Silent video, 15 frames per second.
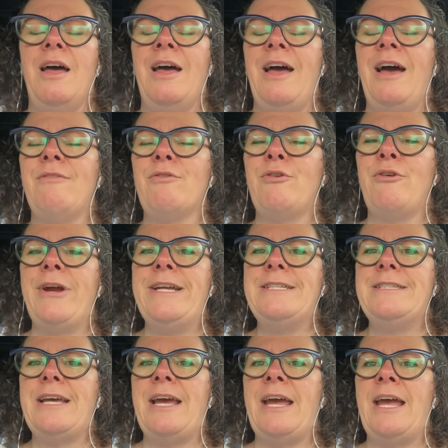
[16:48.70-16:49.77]
Have a great
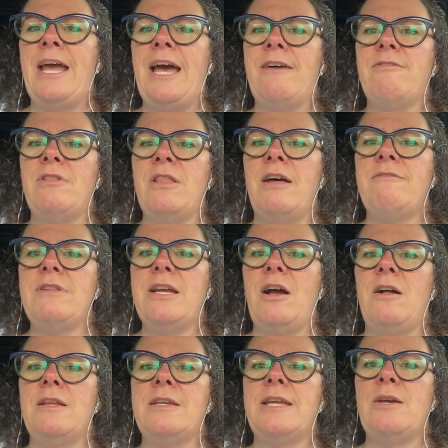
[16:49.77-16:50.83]
day. Have a lovely
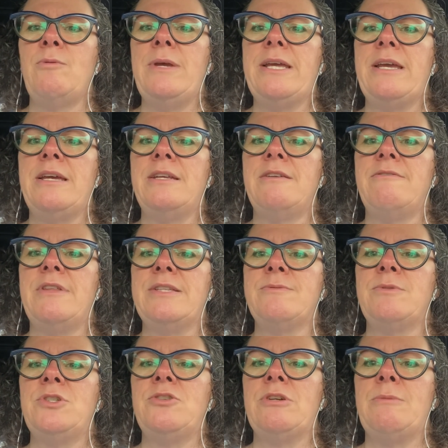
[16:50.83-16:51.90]
holiday weekend if that's
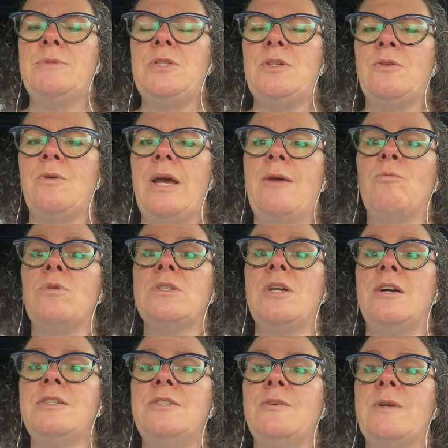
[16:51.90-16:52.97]
what you're up to. And we'll
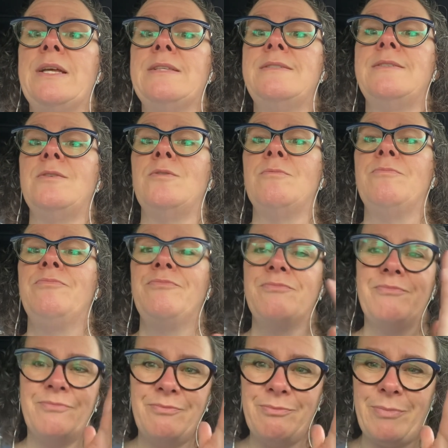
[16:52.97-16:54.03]
talk to you again soon.
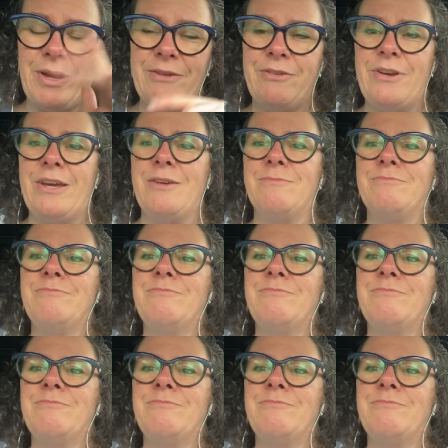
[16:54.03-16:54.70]
Bye for now.